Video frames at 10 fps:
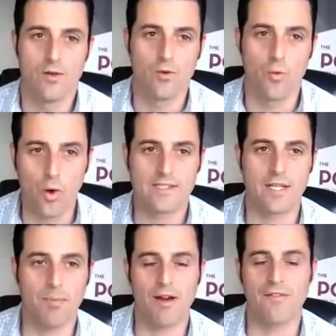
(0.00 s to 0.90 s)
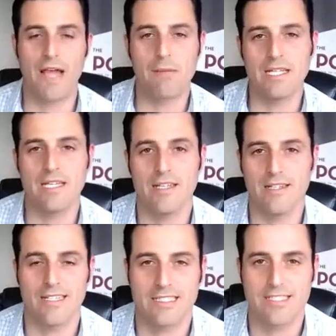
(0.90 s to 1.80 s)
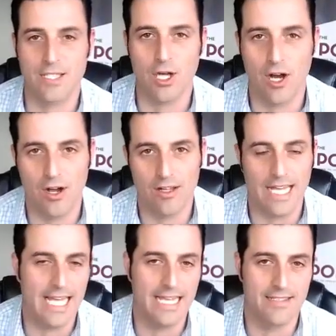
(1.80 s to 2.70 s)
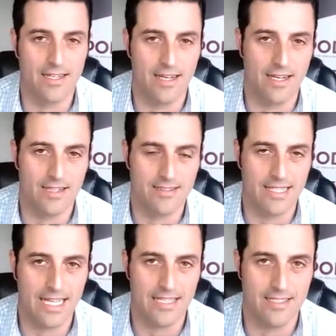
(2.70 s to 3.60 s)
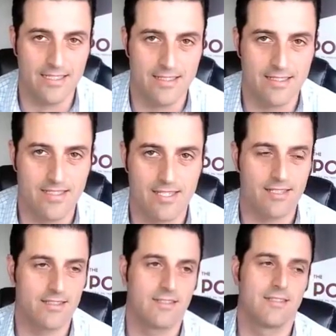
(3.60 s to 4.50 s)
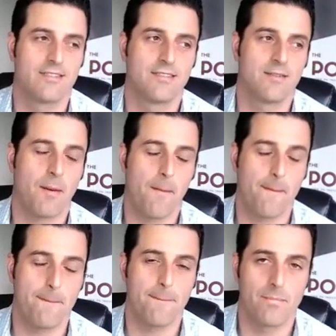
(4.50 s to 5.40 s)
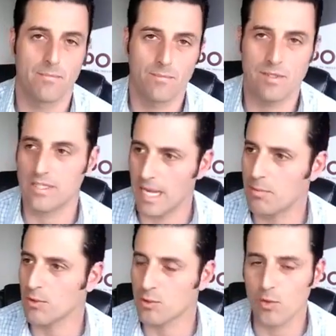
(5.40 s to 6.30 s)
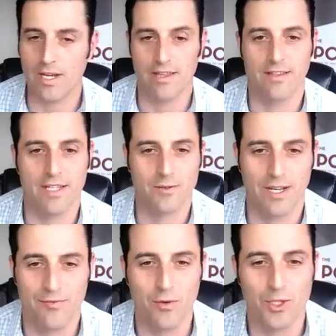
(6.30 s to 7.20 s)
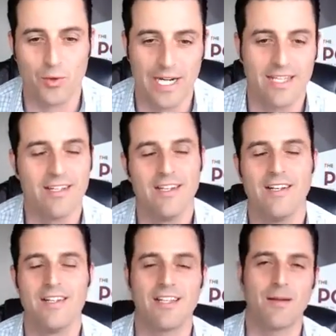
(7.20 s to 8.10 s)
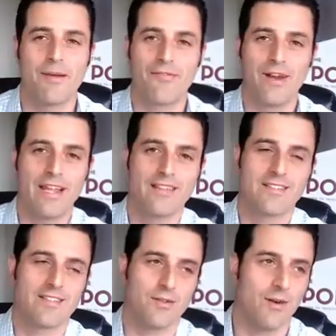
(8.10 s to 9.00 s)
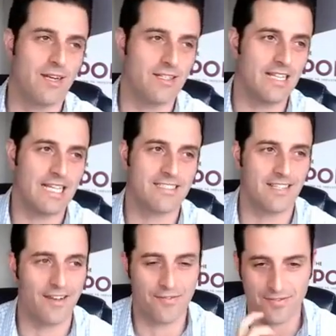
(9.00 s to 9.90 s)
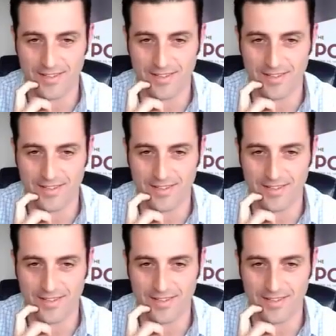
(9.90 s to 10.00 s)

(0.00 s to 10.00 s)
What's up, Pawn family? It's Yigal, and today is, what is it, April 20th? That's right, 420. A lot of my friends who are into that stuff